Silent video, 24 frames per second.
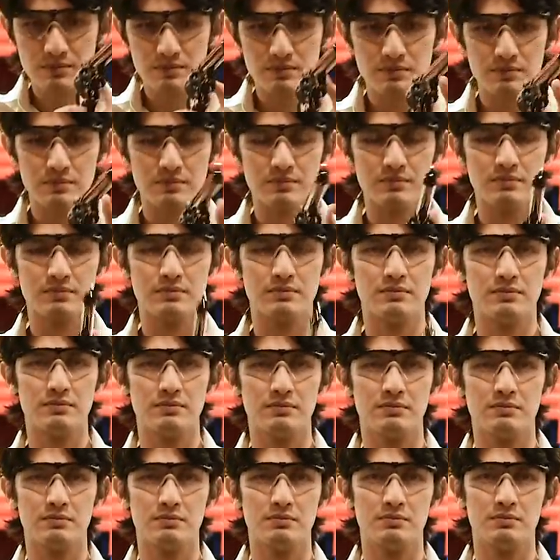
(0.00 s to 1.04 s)

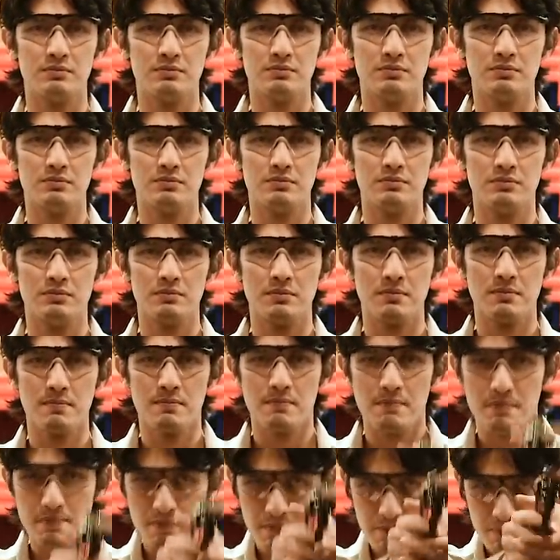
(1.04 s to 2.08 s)

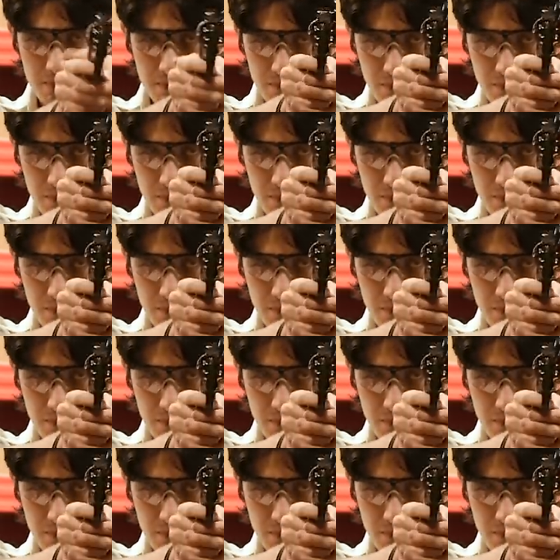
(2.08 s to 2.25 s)
Nobody speaks.